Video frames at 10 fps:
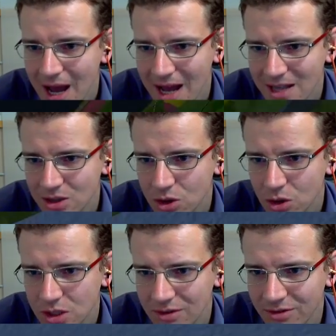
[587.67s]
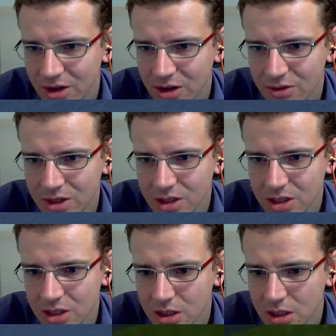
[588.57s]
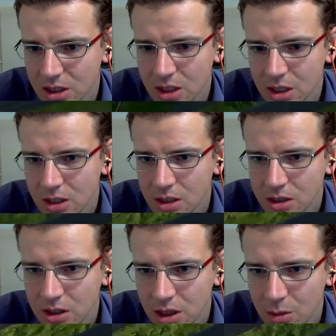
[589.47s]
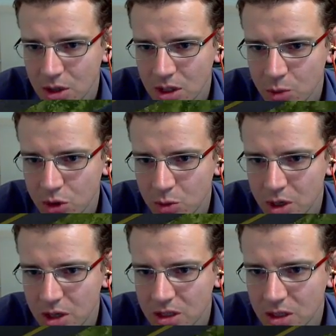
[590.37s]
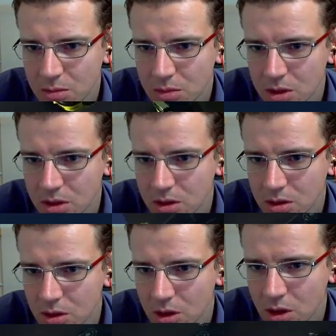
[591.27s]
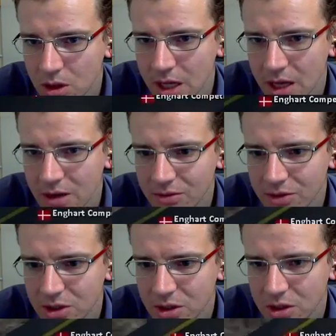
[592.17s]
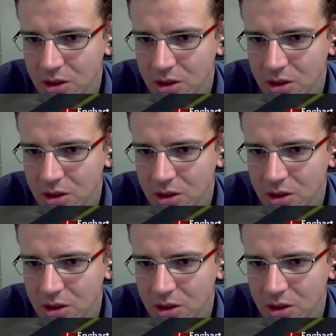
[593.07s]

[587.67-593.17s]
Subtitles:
has got in front of us. So come on, let's push past him. On the left.